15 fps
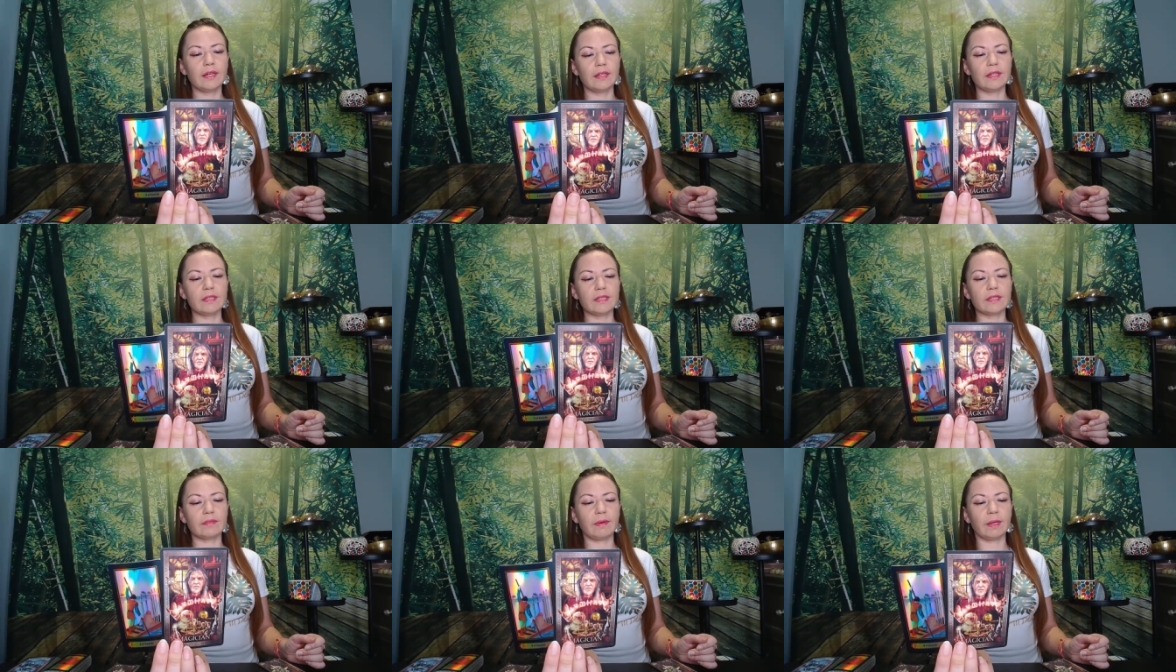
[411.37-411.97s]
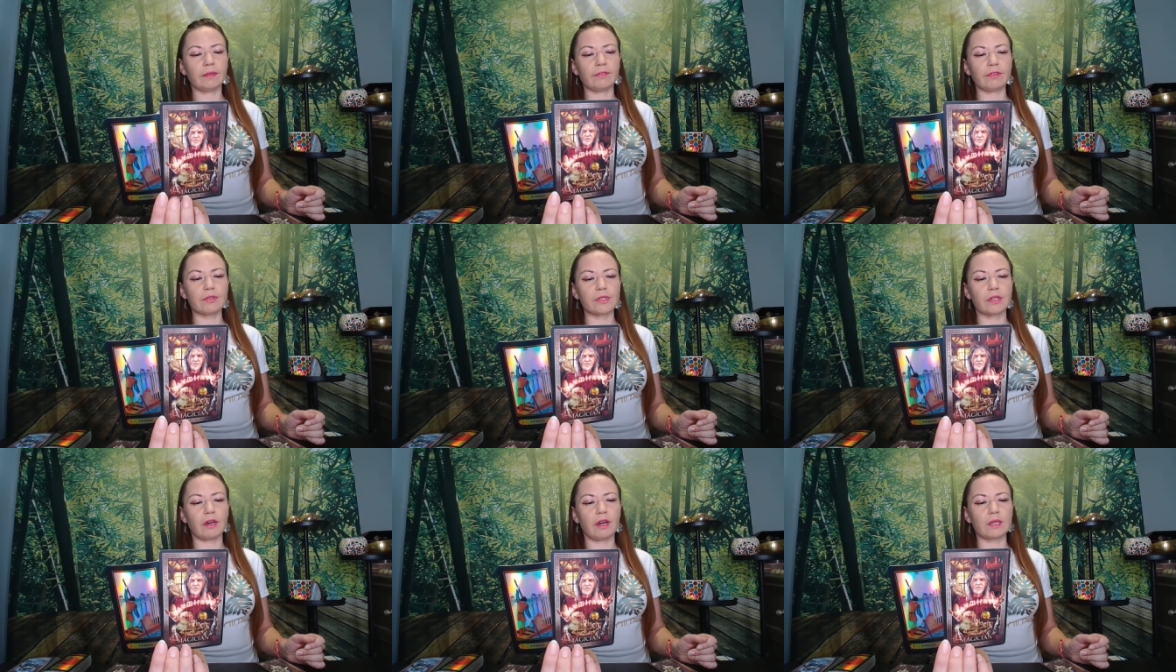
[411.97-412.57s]
This is one of
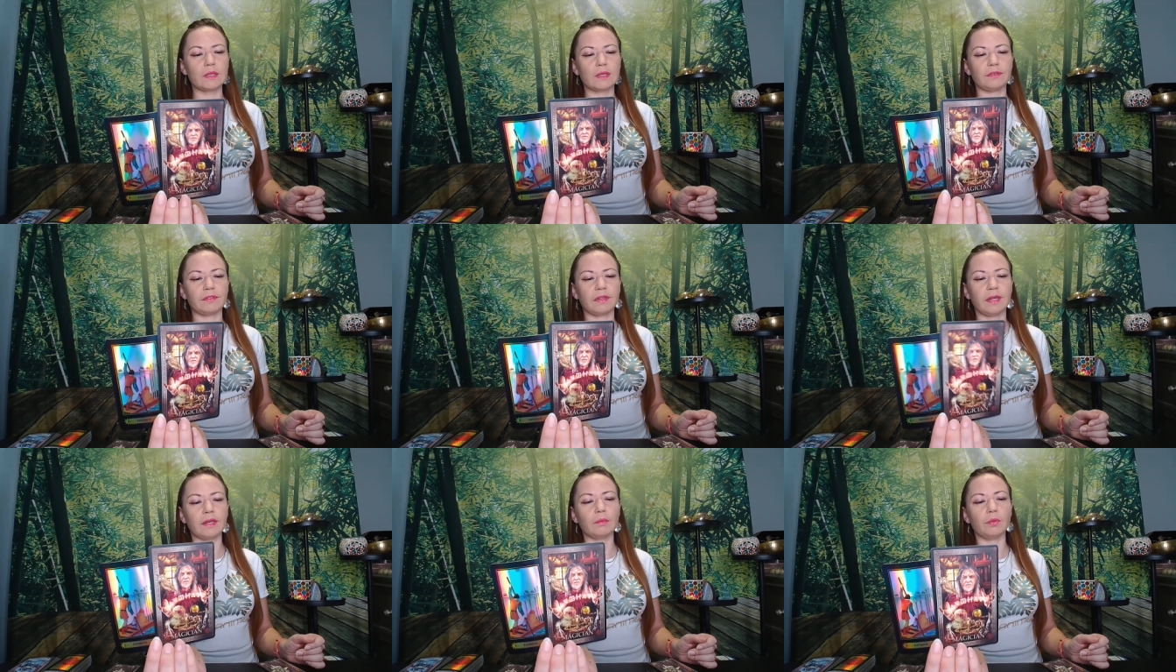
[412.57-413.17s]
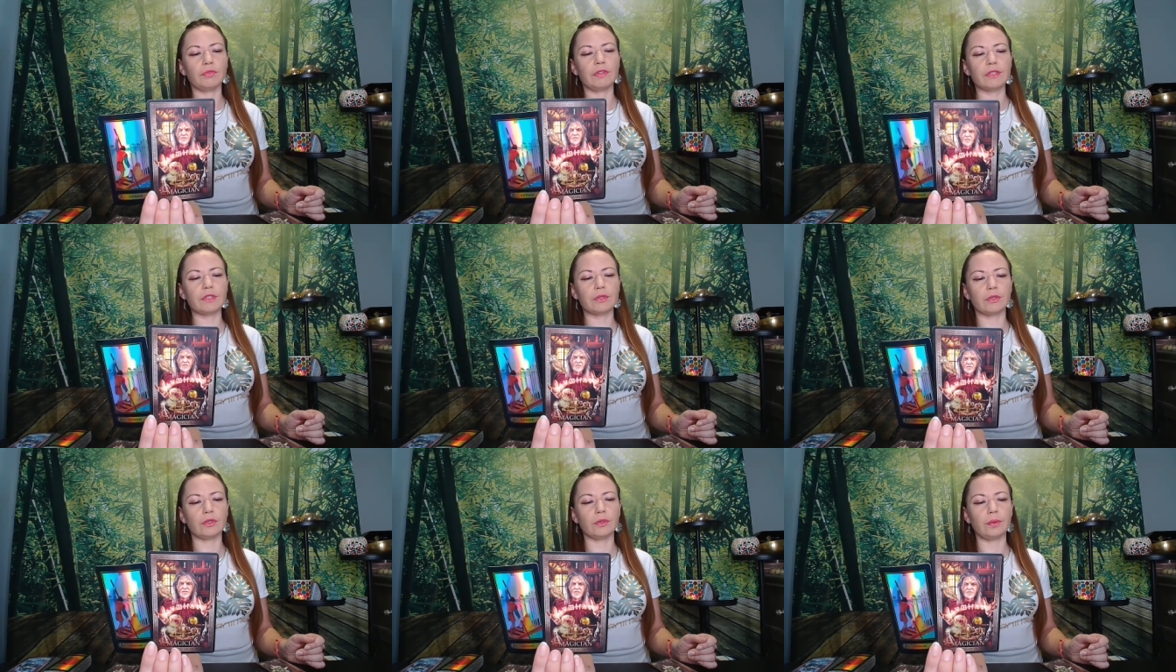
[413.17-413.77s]
those cards of like moving
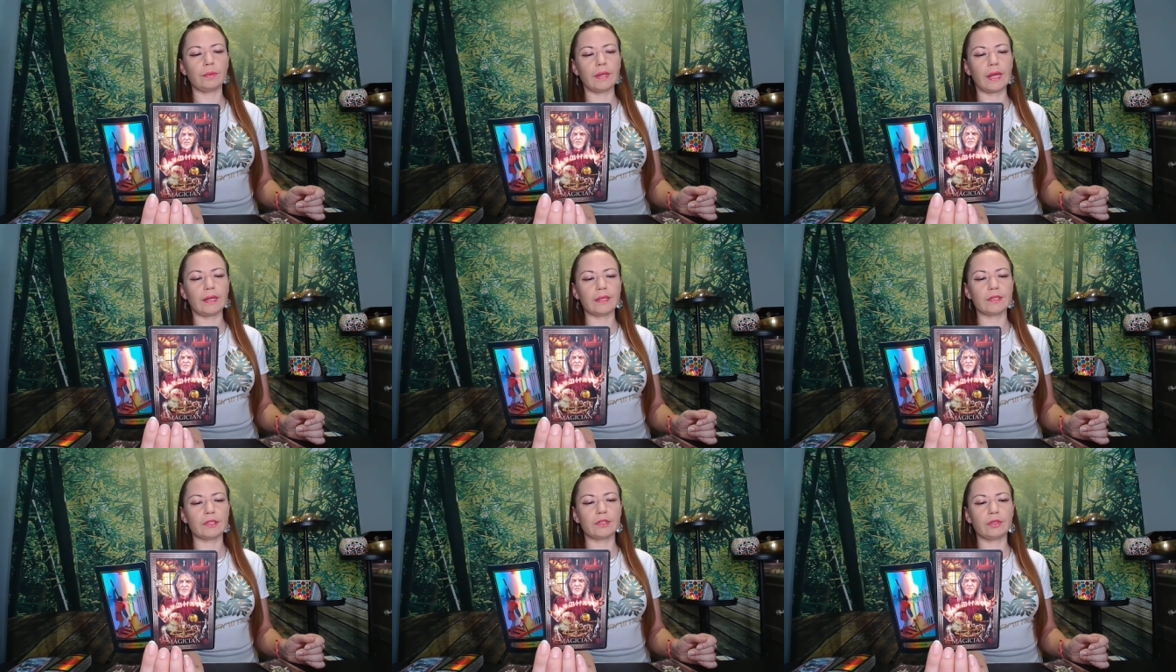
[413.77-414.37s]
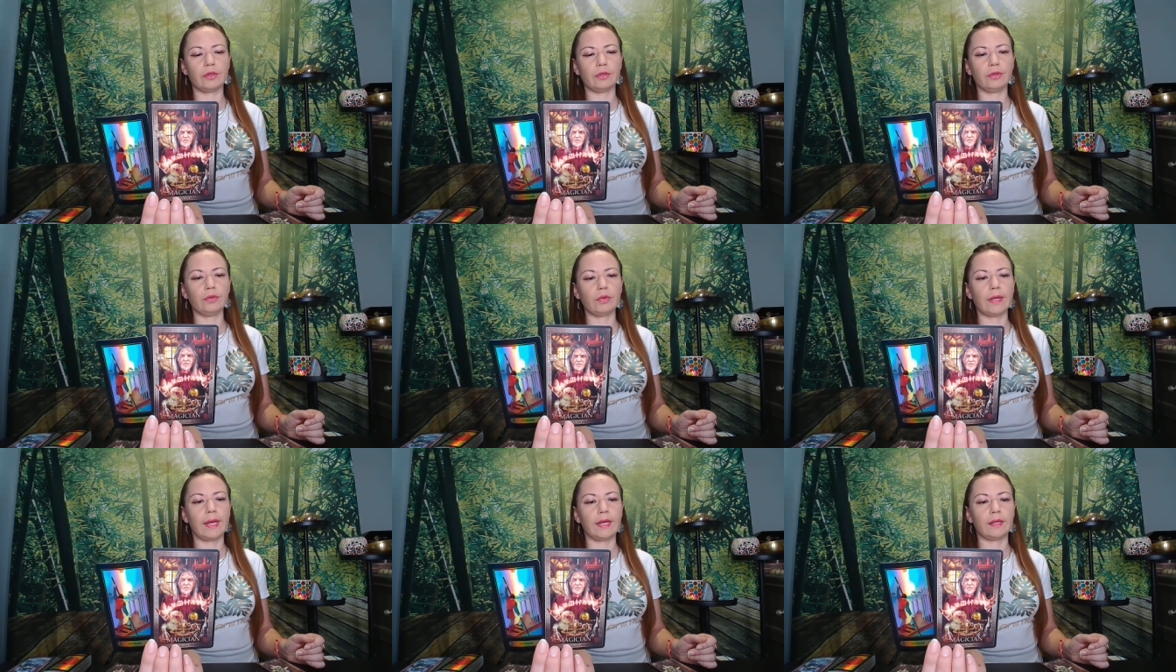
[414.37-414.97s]
to a new reality, to a
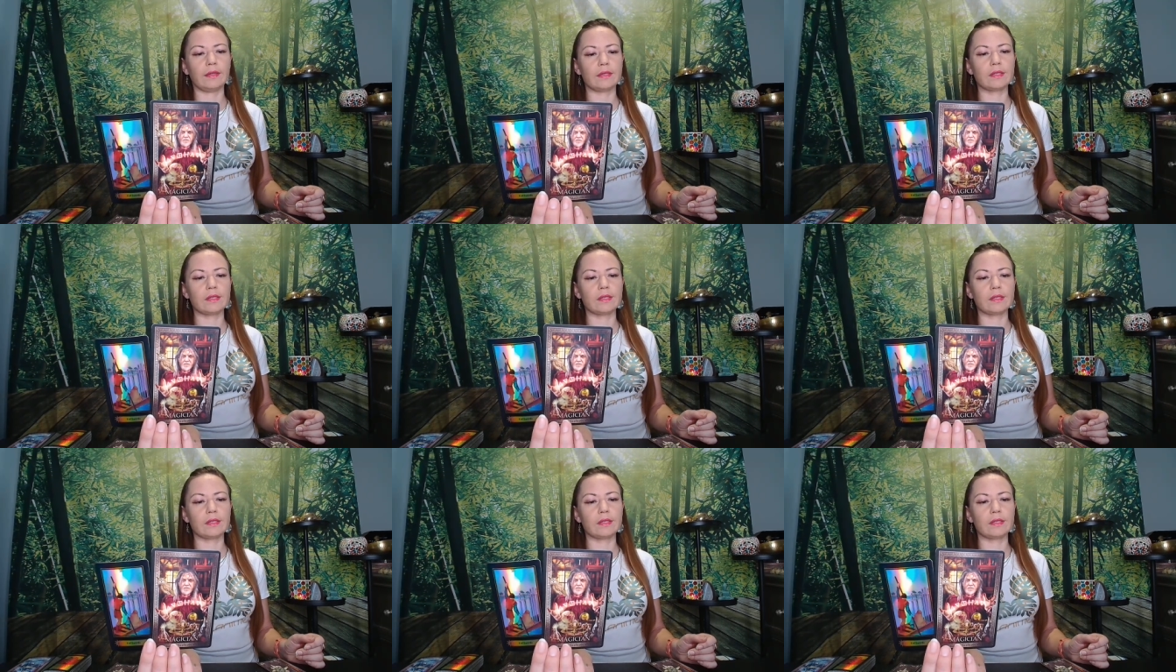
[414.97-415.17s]
new land.